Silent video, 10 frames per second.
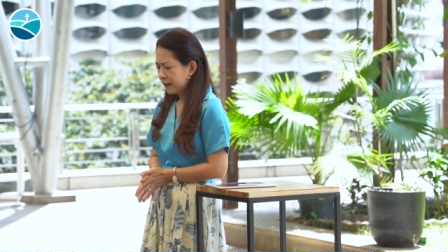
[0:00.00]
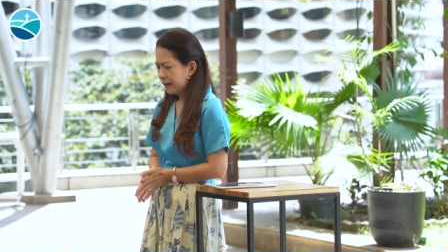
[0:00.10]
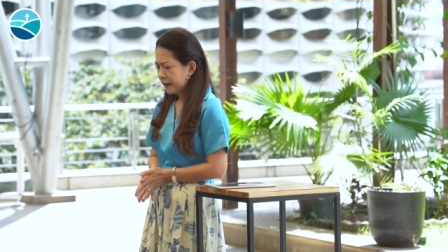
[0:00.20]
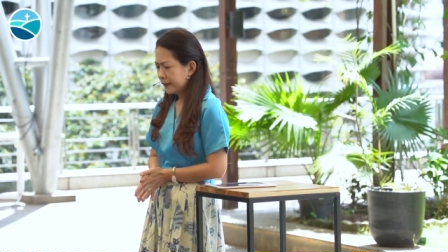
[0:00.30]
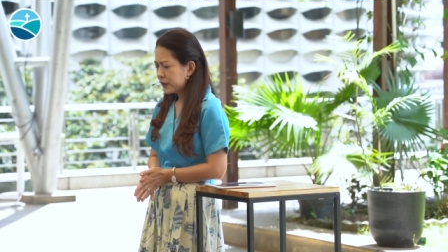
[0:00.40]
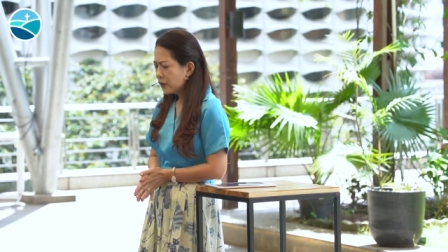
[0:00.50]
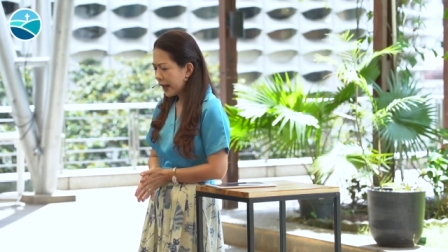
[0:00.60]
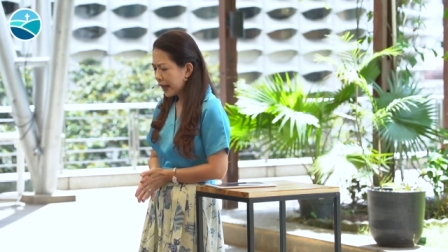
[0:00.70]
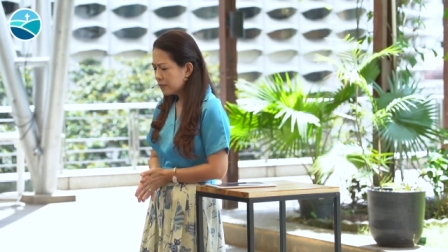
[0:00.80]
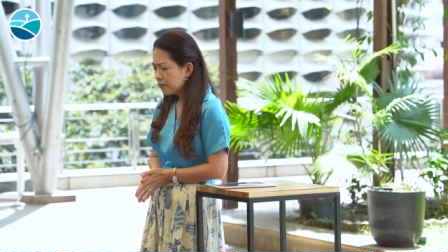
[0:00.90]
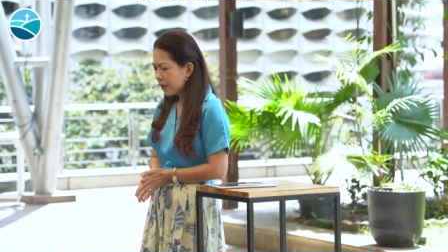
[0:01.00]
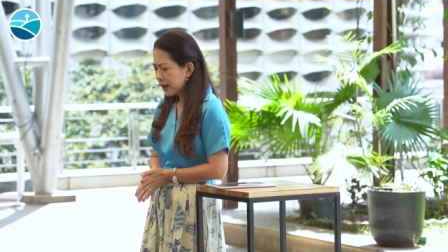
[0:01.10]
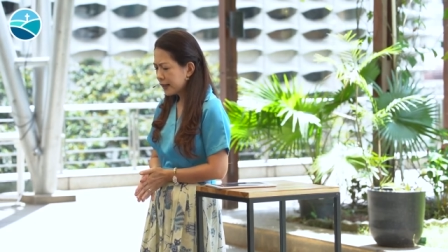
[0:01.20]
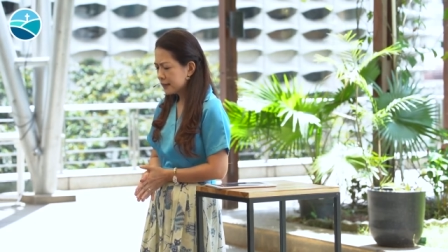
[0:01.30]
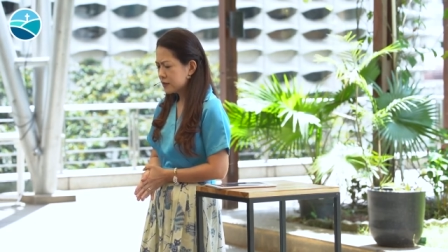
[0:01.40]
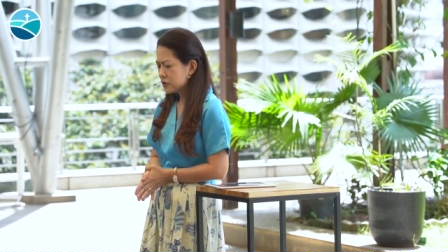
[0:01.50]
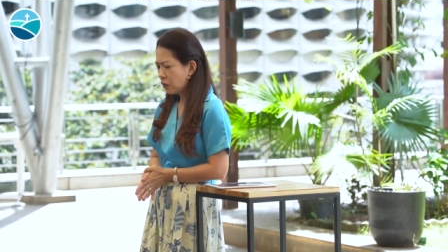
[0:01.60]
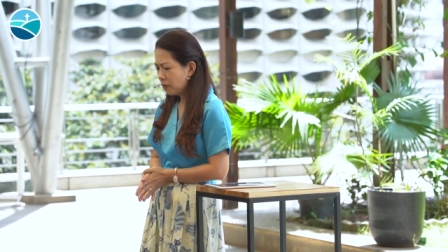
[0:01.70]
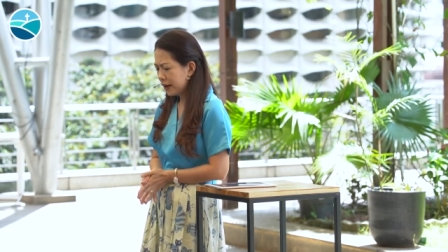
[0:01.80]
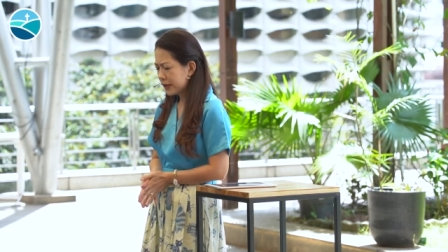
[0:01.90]
And you hate pride
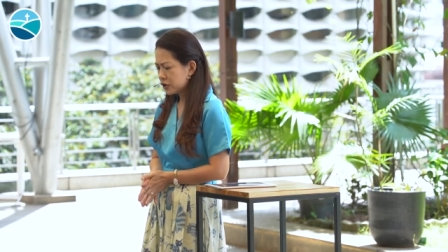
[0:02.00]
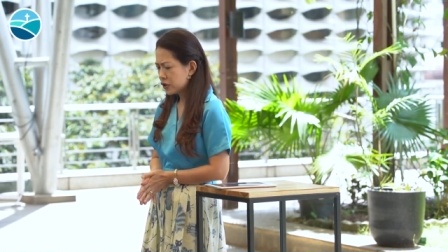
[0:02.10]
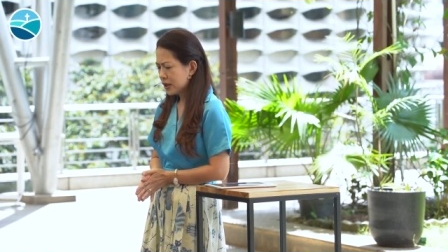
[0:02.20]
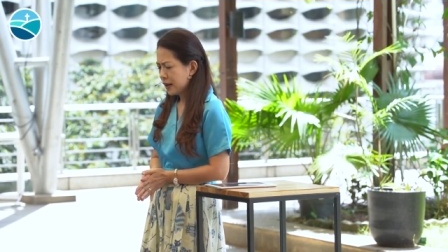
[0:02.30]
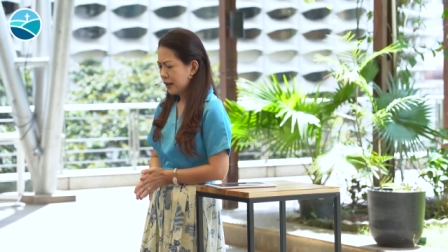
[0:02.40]
so much.